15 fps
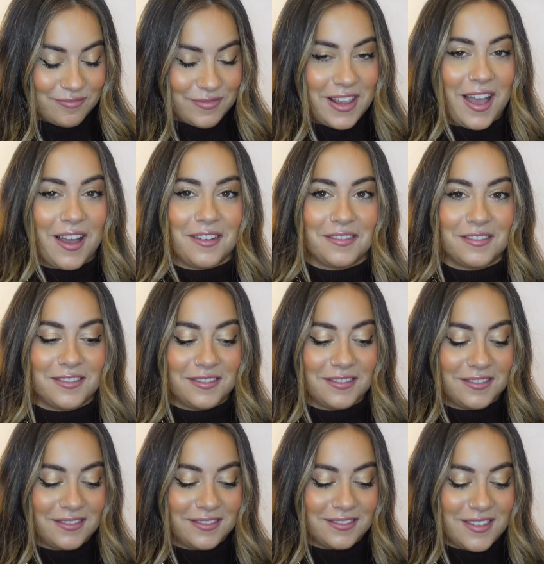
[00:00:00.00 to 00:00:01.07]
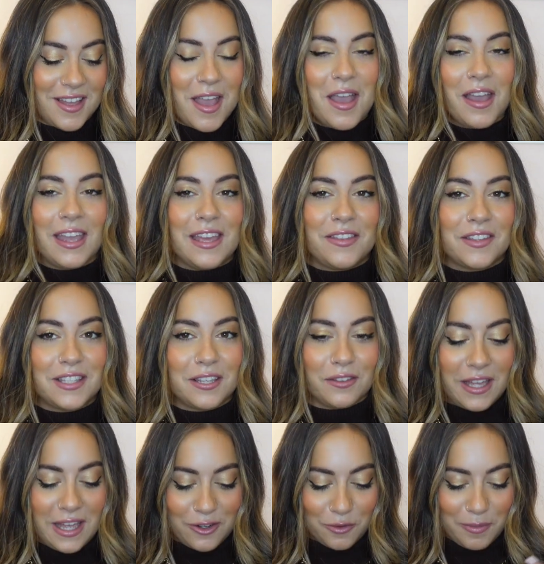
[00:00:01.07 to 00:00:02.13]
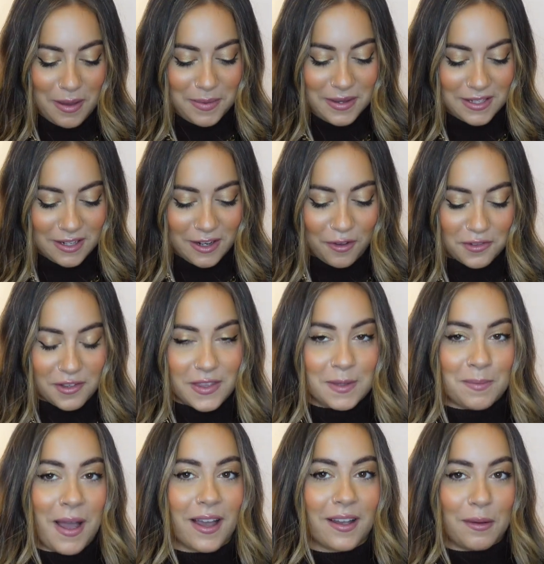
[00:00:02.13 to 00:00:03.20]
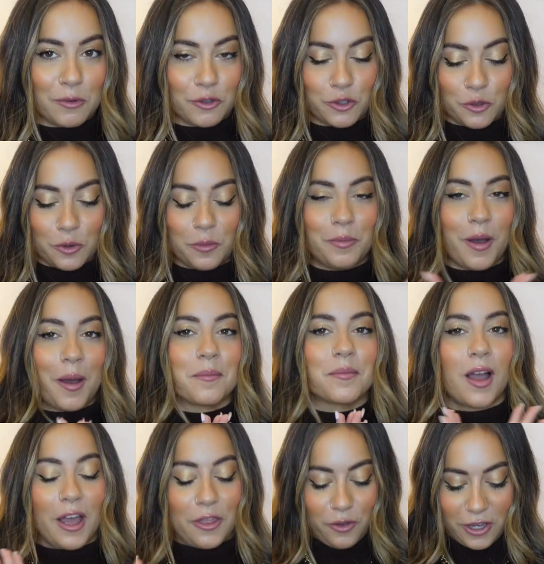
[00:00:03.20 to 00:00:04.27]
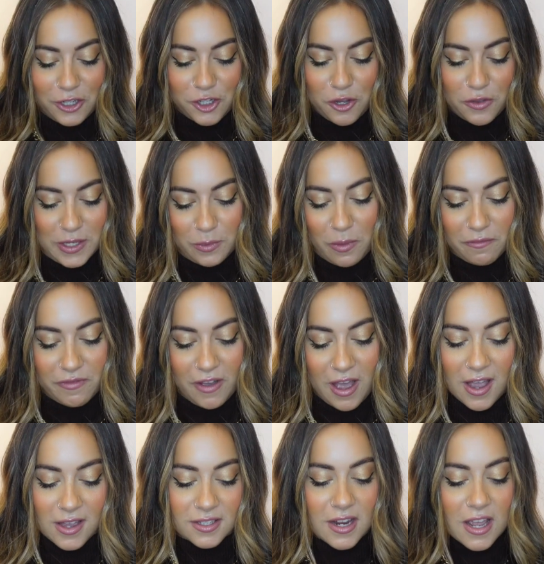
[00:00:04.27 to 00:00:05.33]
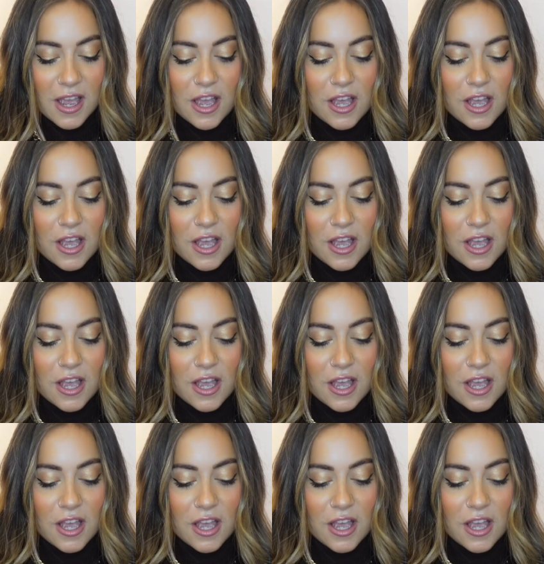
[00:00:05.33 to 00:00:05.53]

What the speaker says: Yeah. Either till the end or maybe till after this bag, I'm not sure, but I thought I'd show you this one first.